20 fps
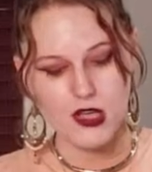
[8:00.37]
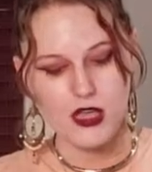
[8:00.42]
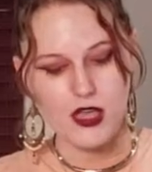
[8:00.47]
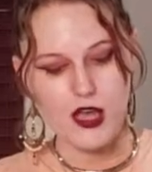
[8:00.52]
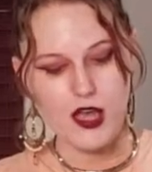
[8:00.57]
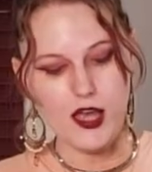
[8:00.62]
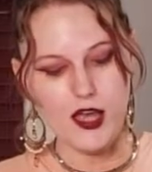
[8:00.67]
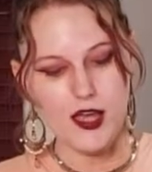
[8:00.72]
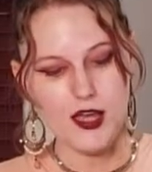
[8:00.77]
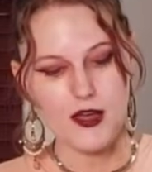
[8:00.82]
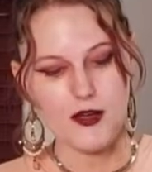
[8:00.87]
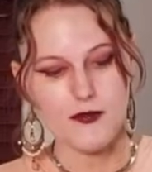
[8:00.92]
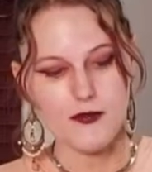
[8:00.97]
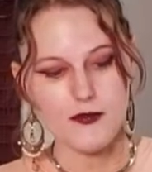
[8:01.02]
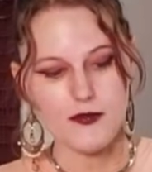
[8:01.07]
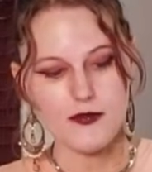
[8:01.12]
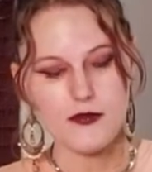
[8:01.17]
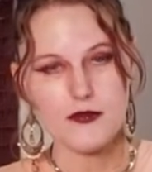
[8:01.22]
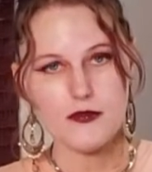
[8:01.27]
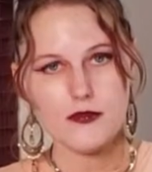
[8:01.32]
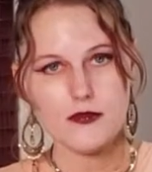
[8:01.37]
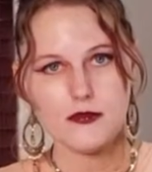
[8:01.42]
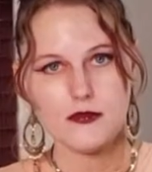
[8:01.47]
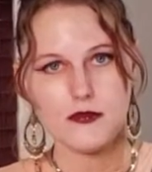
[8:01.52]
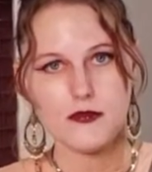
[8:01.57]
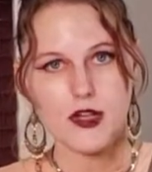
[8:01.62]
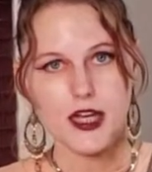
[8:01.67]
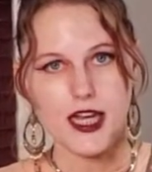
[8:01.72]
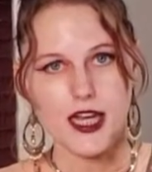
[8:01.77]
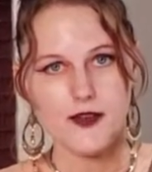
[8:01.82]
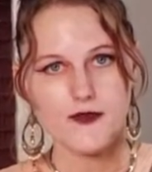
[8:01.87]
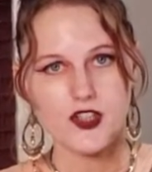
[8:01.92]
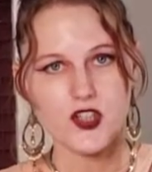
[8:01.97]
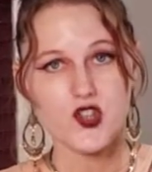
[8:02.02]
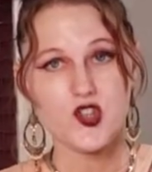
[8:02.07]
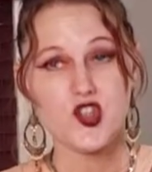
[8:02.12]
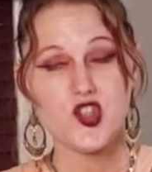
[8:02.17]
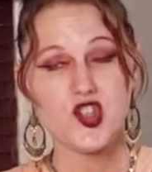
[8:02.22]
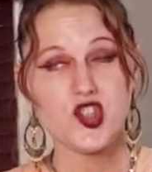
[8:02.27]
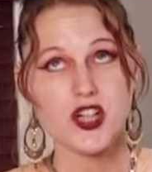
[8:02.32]
I have this
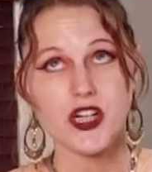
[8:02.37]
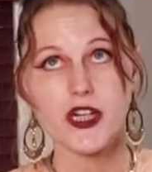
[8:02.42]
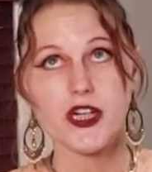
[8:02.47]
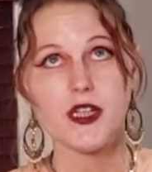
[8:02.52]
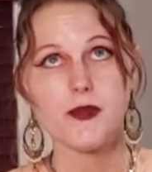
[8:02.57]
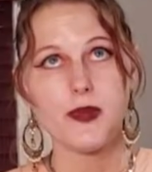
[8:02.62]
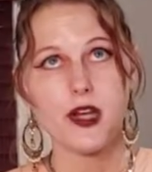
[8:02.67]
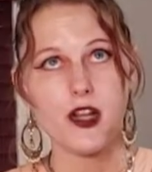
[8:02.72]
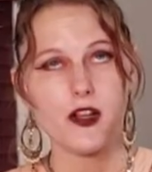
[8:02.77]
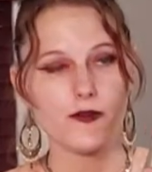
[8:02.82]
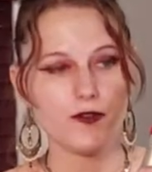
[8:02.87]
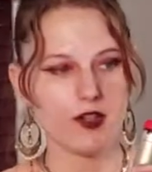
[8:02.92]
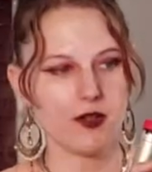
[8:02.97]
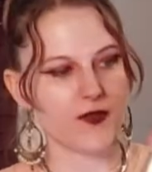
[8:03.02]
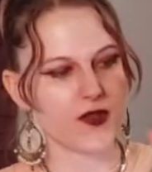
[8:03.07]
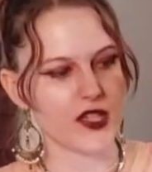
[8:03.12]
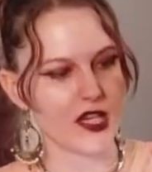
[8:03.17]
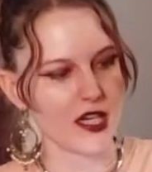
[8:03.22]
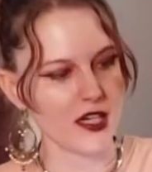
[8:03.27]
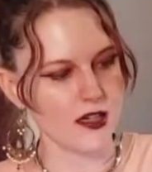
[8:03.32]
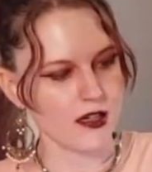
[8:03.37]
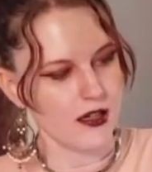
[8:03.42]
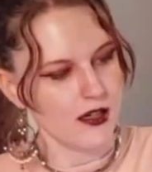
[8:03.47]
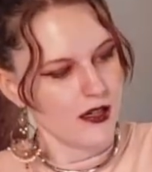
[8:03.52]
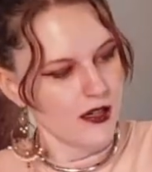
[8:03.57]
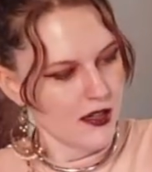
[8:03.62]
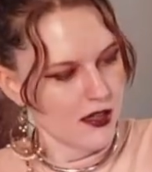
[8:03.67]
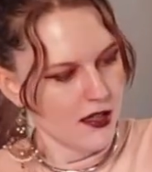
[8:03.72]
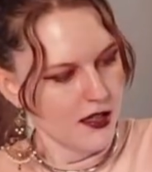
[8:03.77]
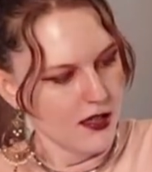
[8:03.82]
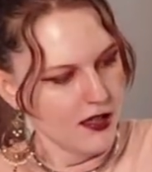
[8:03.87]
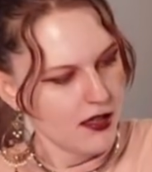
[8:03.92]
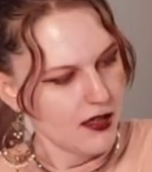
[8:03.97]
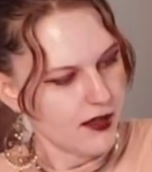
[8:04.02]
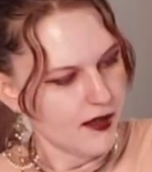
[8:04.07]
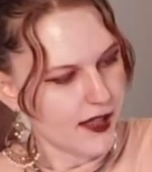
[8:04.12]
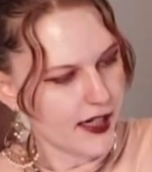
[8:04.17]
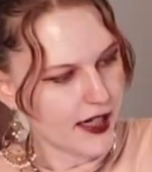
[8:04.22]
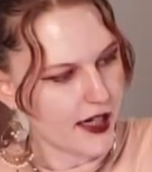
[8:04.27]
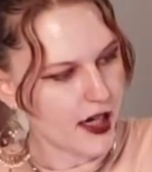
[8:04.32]
giant bottle of Herbsaint
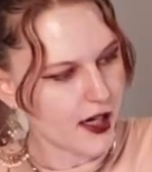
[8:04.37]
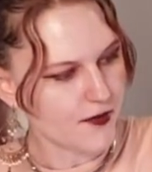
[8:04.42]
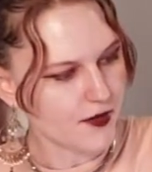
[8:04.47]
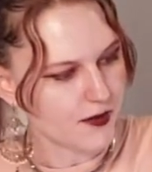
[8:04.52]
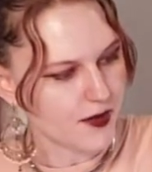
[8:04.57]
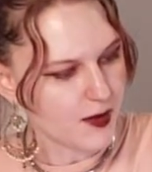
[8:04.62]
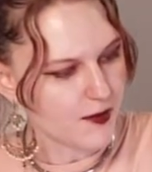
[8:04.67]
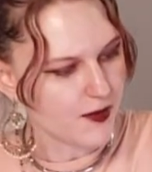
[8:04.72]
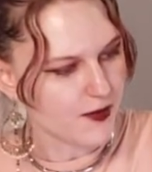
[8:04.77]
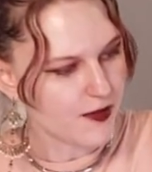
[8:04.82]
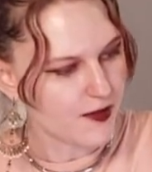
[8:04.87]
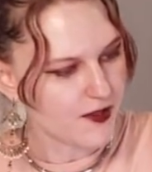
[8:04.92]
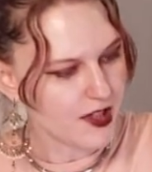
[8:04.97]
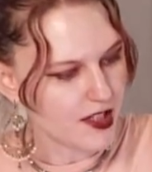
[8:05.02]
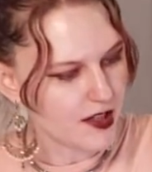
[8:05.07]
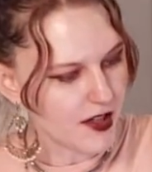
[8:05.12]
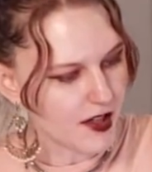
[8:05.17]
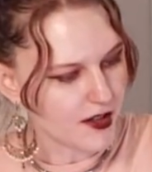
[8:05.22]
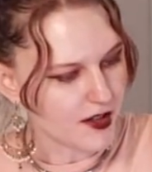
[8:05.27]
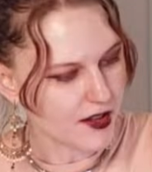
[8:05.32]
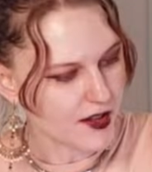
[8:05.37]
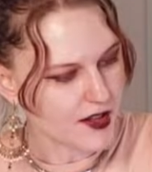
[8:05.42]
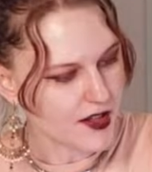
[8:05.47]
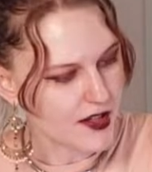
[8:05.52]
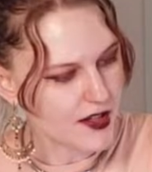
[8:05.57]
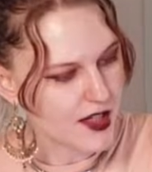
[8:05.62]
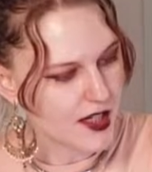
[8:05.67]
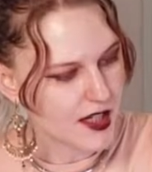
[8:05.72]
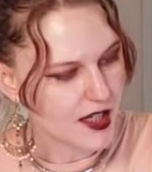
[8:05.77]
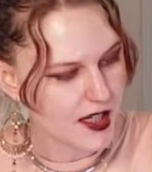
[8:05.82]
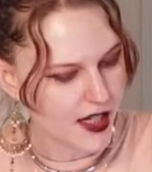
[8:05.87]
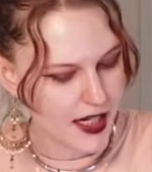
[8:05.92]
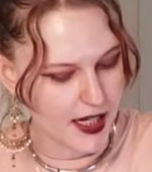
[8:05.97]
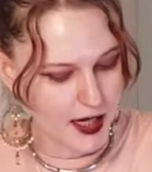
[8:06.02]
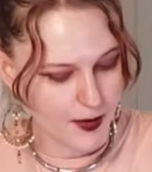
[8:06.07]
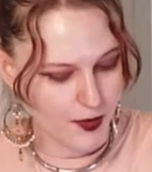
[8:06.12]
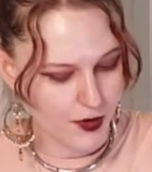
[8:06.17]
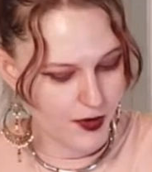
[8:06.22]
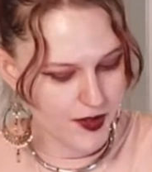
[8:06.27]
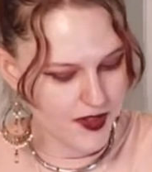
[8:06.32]
that I got for maybe $15, and
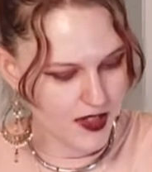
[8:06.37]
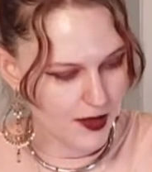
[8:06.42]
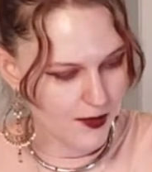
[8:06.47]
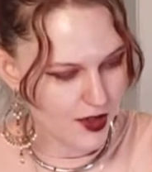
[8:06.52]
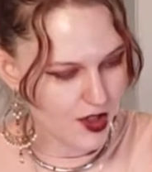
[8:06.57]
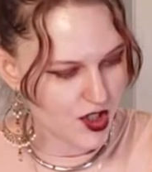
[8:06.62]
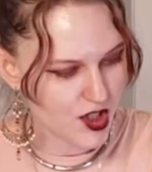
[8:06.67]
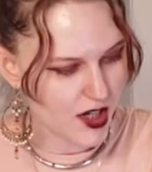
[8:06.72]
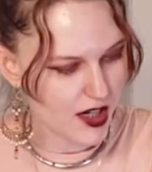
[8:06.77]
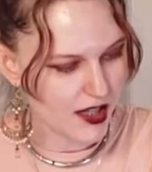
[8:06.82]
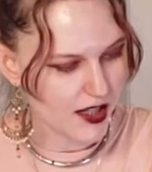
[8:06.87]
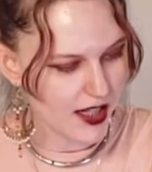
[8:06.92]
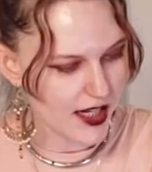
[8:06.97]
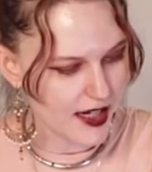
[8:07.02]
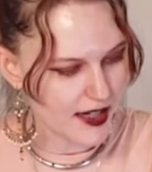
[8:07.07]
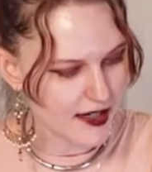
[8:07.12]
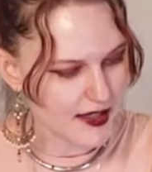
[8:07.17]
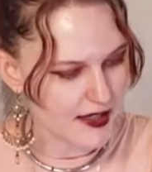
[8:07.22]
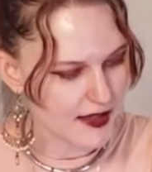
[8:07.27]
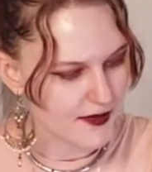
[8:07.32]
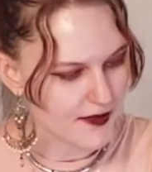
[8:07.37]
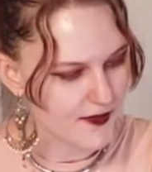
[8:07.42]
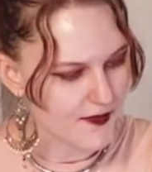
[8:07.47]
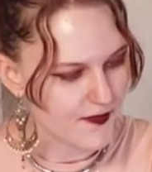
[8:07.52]
I poured some in a shot glass,